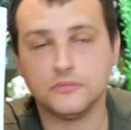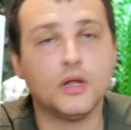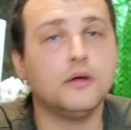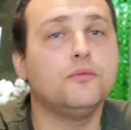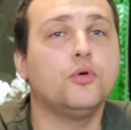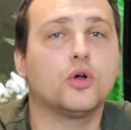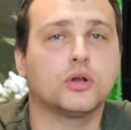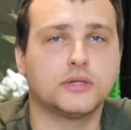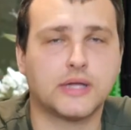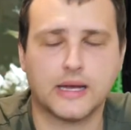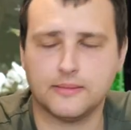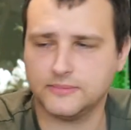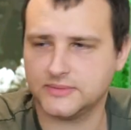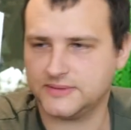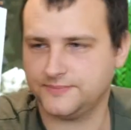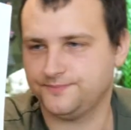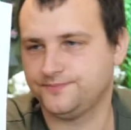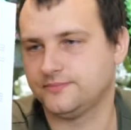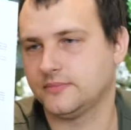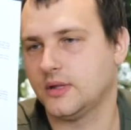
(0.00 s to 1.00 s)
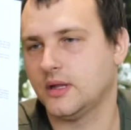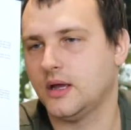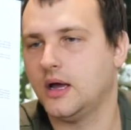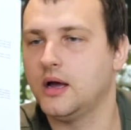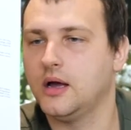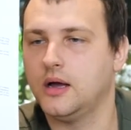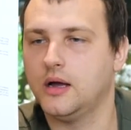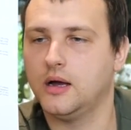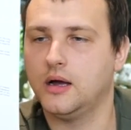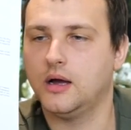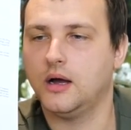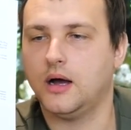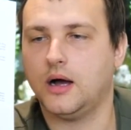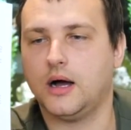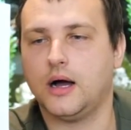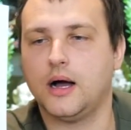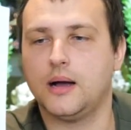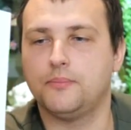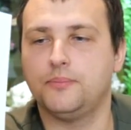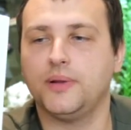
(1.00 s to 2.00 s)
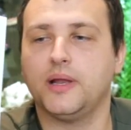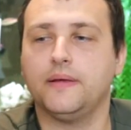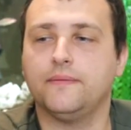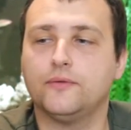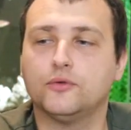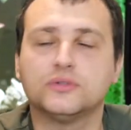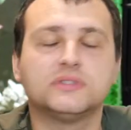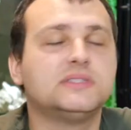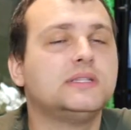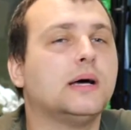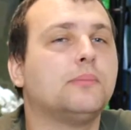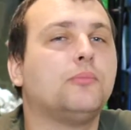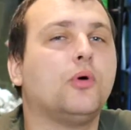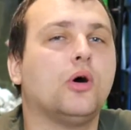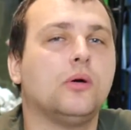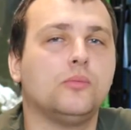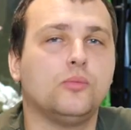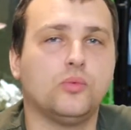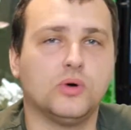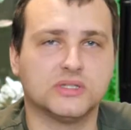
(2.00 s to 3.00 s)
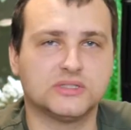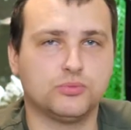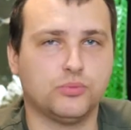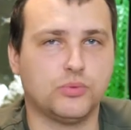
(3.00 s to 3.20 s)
4 times. Previous the bomb was